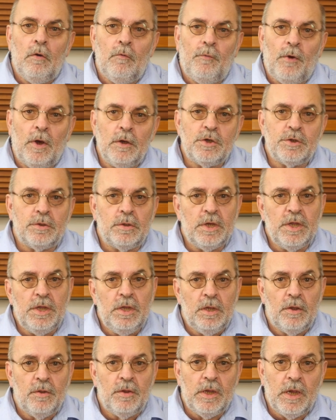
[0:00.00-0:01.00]

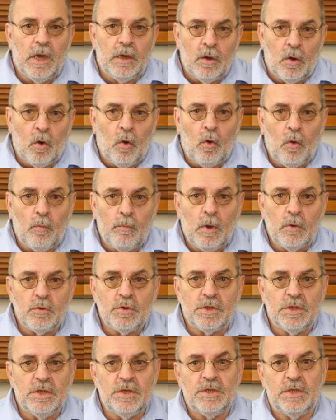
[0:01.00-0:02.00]
Functionally they are
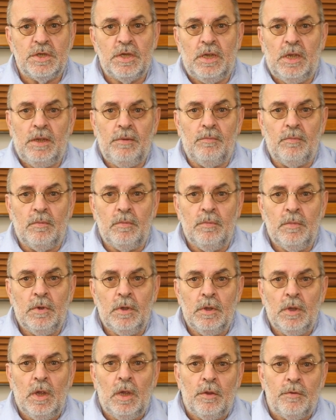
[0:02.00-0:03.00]
almost the same.
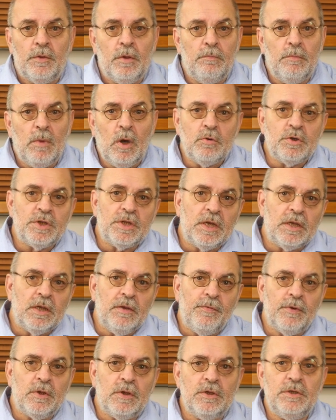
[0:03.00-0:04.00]
The most
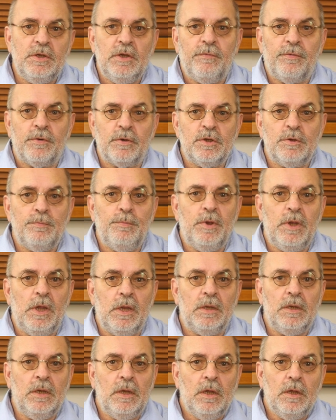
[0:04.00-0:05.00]
significant difference
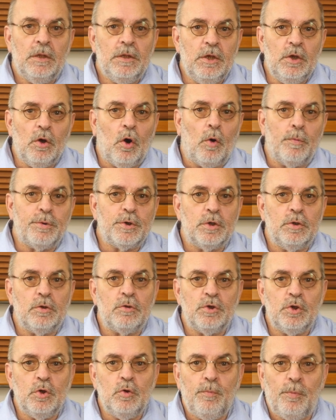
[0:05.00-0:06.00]
being the
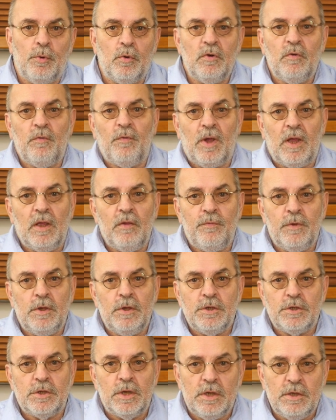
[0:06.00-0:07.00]
optional
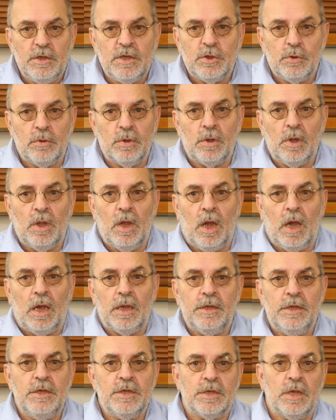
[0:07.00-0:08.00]
2.5-inch internal
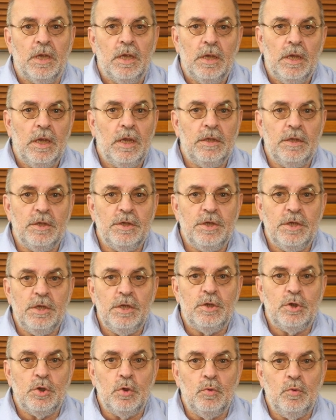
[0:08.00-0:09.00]
hard disk in the
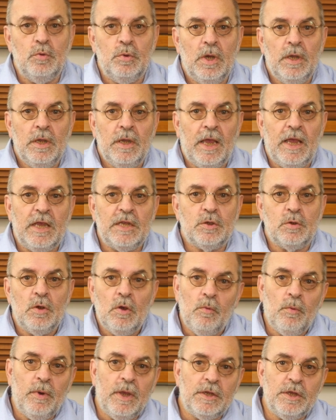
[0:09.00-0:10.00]
G2, as
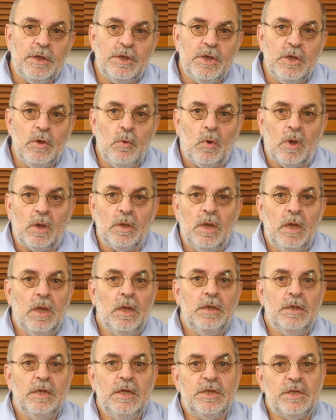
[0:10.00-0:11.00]
where the G1
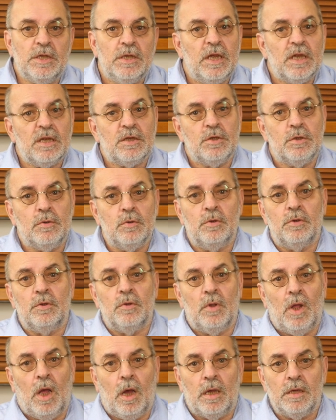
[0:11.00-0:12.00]
needs an
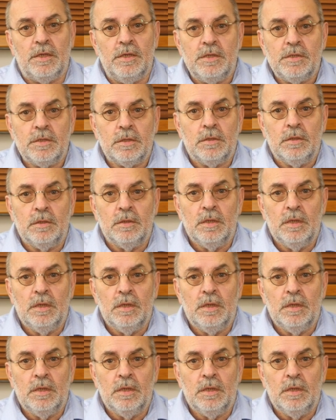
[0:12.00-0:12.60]
external hard disk.